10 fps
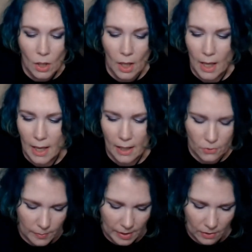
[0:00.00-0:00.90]
And
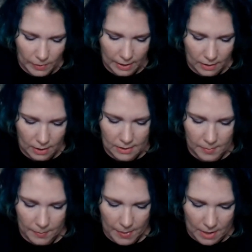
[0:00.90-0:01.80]
trimming the wick got to be
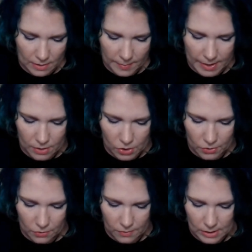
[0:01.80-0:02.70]
a pain in the butt too.
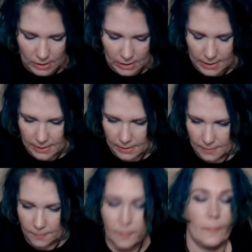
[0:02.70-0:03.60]

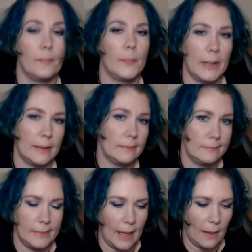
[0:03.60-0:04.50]
But
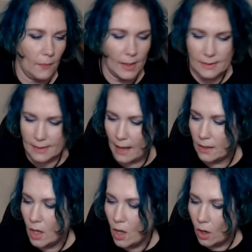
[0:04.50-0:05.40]
yeah, that's that.
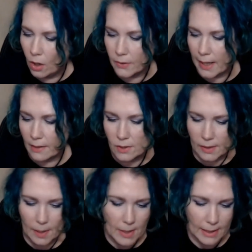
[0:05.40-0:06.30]
Okay, so
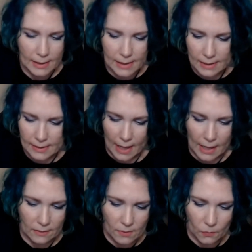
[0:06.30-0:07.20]
let me get these out
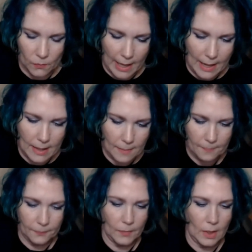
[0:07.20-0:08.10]
of the way,
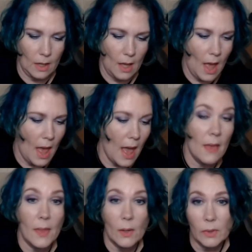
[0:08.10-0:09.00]

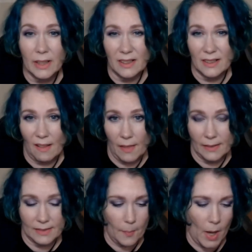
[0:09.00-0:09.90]
and then we'll get into the
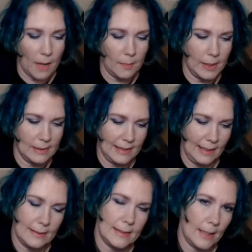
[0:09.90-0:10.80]
things I bought, because like
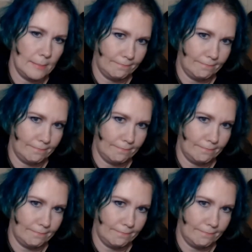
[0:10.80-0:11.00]
I said,